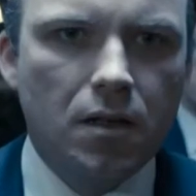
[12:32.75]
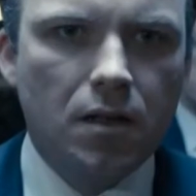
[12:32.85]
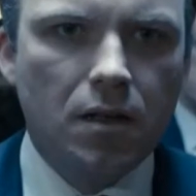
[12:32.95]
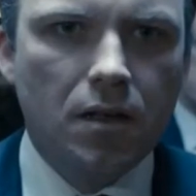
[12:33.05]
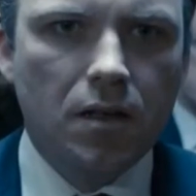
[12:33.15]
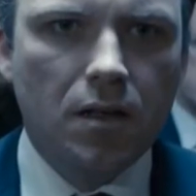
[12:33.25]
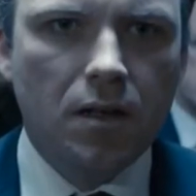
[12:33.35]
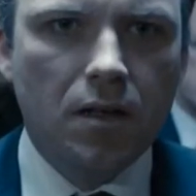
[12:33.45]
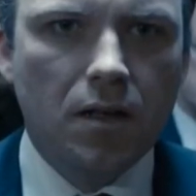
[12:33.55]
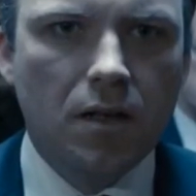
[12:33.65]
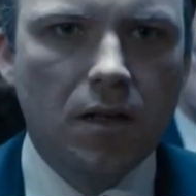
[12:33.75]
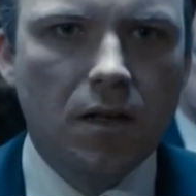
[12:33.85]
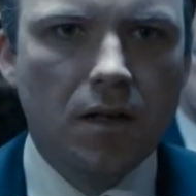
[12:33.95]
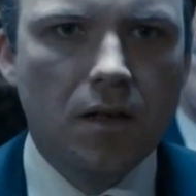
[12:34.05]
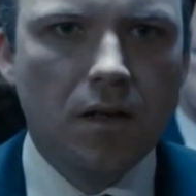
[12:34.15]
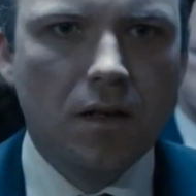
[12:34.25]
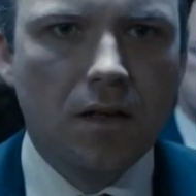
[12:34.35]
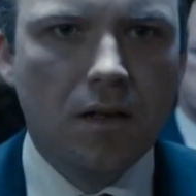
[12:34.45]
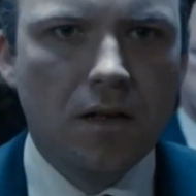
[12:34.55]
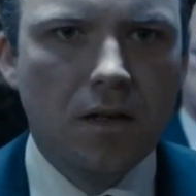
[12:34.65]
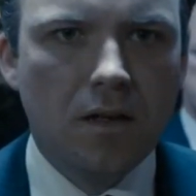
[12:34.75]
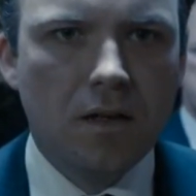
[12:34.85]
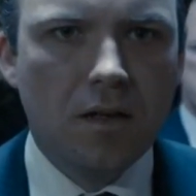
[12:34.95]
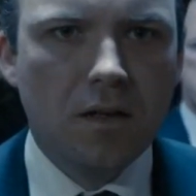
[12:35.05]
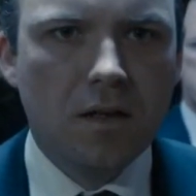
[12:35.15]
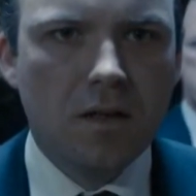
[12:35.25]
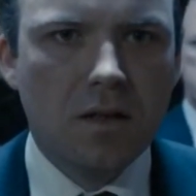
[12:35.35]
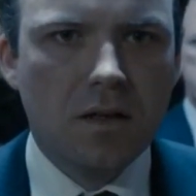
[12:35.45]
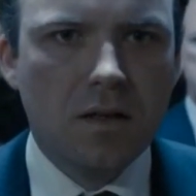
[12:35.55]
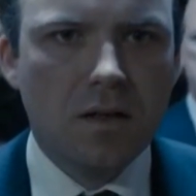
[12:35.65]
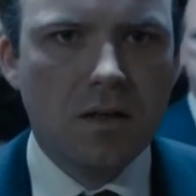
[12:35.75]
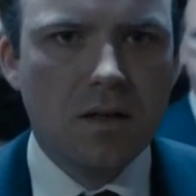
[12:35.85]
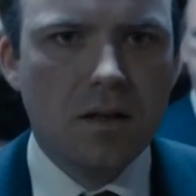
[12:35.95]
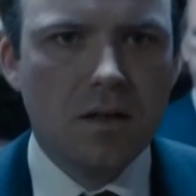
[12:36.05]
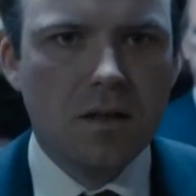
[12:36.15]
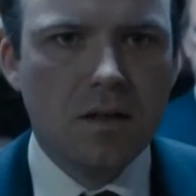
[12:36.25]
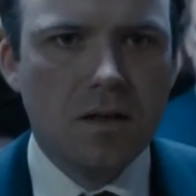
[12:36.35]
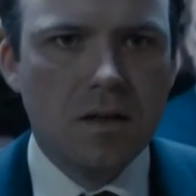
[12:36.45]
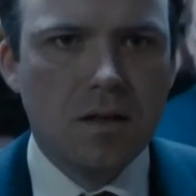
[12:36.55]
No words are spoken by the person on screen.